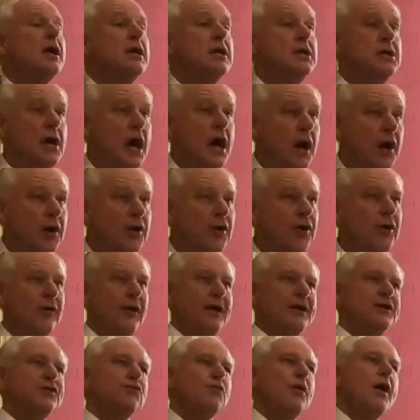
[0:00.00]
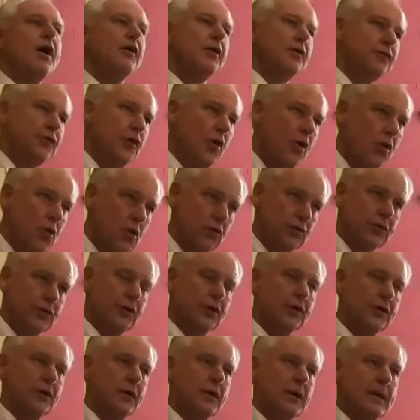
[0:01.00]
younger as well as
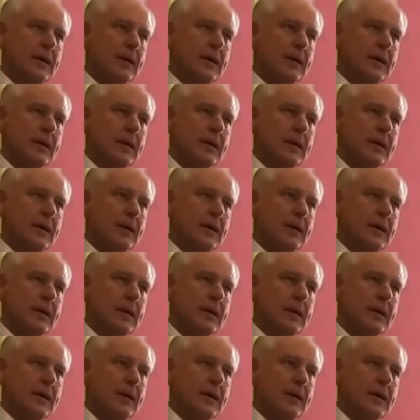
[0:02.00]
older.